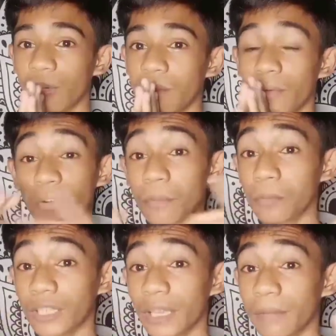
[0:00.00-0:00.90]
before
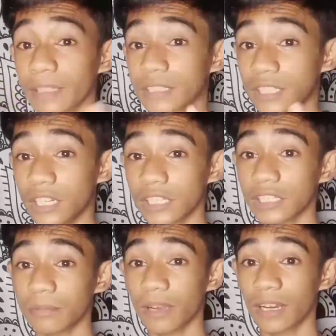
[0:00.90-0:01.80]
po tayo mag-start
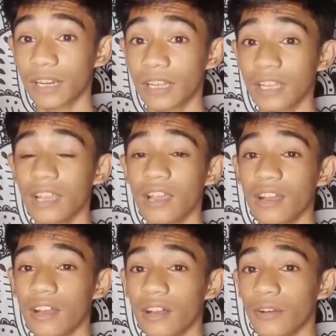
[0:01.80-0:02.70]
is
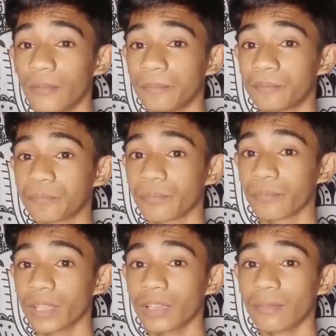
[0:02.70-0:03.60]

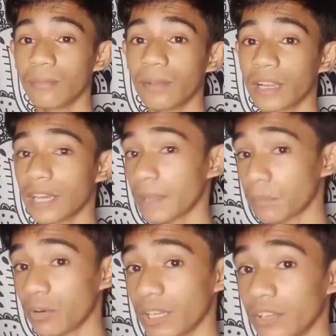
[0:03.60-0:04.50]
mag-like
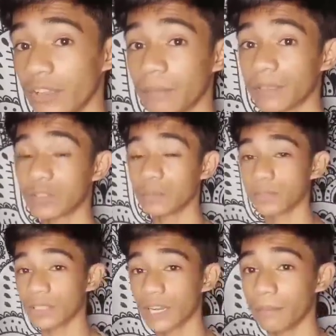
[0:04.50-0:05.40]
po kayo and
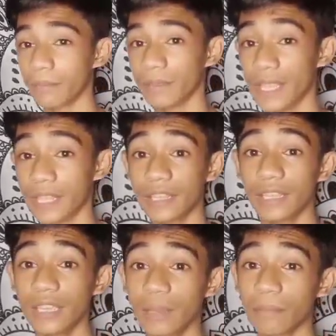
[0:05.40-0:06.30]
mag-subscribe, then
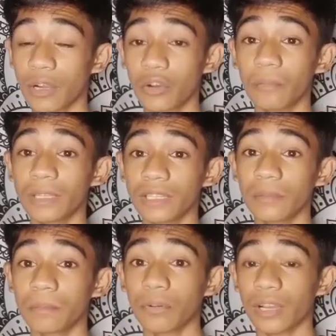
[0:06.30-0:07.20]
mag-comment
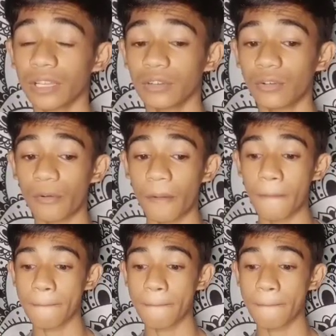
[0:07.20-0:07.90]
din po kayo kung